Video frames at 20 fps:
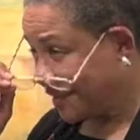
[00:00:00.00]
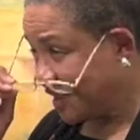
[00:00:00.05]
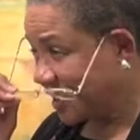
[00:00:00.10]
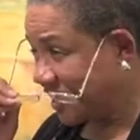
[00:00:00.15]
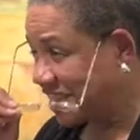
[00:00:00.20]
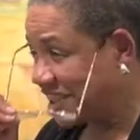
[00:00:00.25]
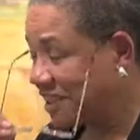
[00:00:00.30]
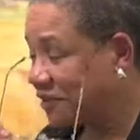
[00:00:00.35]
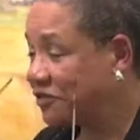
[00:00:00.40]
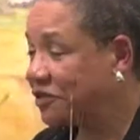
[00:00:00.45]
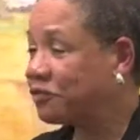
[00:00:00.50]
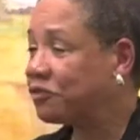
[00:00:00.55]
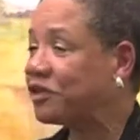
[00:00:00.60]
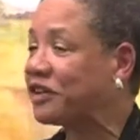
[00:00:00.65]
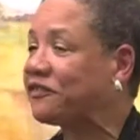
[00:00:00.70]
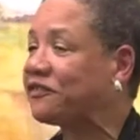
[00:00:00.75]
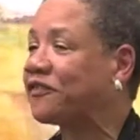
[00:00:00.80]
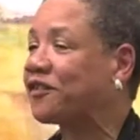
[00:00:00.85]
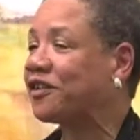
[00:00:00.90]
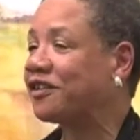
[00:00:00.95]
she would
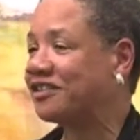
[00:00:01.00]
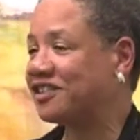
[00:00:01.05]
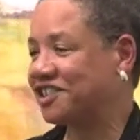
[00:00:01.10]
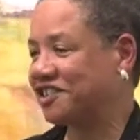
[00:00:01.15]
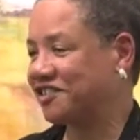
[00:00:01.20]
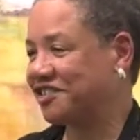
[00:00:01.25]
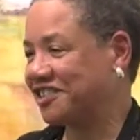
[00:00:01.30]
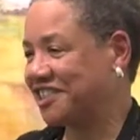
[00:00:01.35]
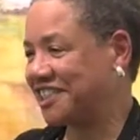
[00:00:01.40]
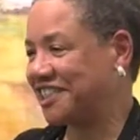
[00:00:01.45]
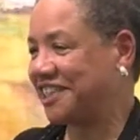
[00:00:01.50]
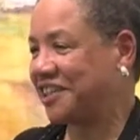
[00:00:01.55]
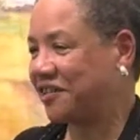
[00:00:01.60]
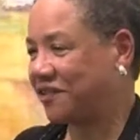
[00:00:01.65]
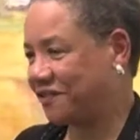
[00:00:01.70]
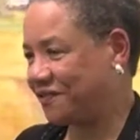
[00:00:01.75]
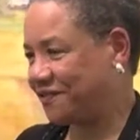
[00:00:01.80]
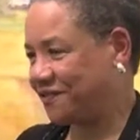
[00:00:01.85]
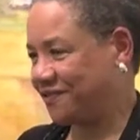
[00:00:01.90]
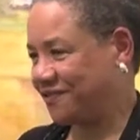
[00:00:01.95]
refer to
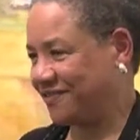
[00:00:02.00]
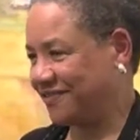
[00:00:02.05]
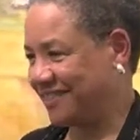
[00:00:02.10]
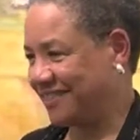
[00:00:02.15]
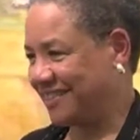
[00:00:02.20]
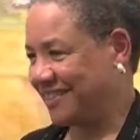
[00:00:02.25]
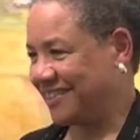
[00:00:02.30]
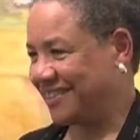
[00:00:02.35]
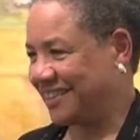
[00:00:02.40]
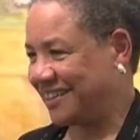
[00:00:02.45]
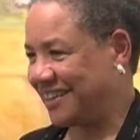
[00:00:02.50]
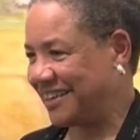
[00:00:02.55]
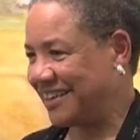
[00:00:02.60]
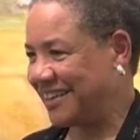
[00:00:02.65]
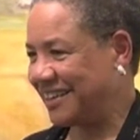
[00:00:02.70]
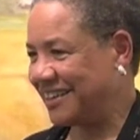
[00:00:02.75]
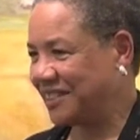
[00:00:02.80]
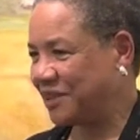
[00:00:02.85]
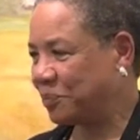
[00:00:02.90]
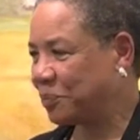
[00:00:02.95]
herself
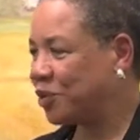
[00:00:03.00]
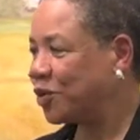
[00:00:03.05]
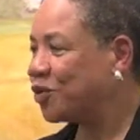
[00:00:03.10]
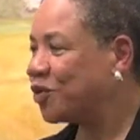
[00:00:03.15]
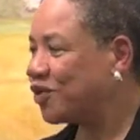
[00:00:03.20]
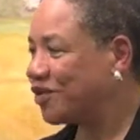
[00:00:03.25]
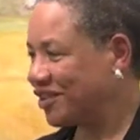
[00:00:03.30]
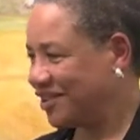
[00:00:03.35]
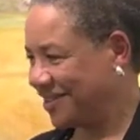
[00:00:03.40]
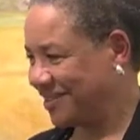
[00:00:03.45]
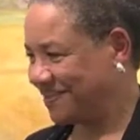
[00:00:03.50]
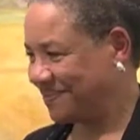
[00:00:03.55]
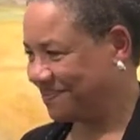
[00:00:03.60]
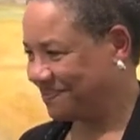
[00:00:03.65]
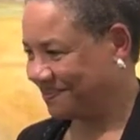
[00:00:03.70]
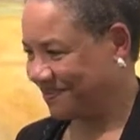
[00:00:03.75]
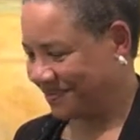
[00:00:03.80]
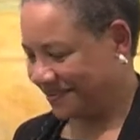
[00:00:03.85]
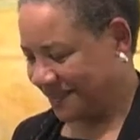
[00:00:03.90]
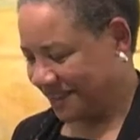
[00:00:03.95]
in the plural.
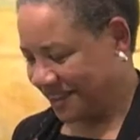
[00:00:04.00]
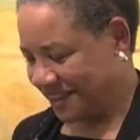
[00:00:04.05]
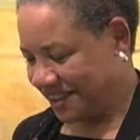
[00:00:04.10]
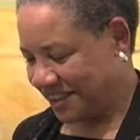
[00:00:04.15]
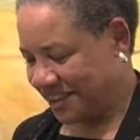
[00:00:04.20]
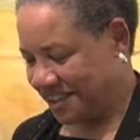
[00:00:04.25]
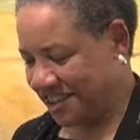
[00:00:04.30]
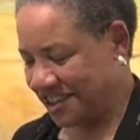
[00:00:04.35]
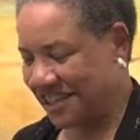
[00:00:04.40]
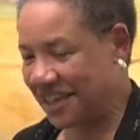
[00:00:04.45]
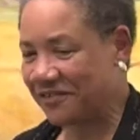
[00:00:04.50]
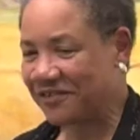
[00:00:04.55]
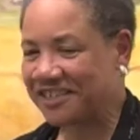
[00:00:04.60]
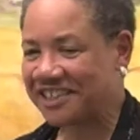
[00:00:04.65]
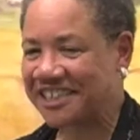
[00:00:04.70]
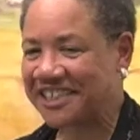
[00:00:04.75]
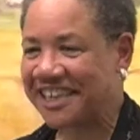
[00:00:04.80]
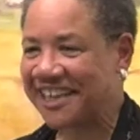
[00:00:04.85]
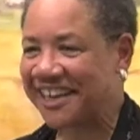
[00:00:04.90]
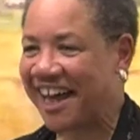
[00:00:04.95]
She never
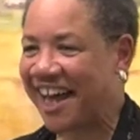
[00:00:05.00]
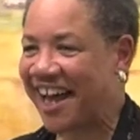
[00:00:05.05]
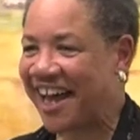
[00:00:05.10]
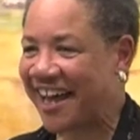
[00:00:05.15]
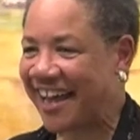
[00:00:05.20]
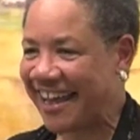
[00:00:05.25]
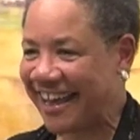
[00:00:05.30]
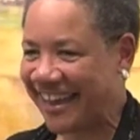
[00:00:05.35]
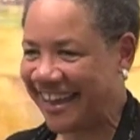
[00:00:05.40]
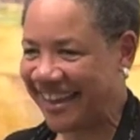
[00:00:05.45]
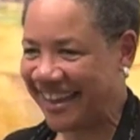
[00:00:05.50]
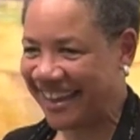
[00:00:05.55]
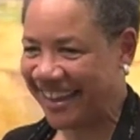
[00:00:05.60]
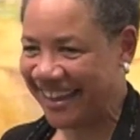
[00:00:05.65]
said I.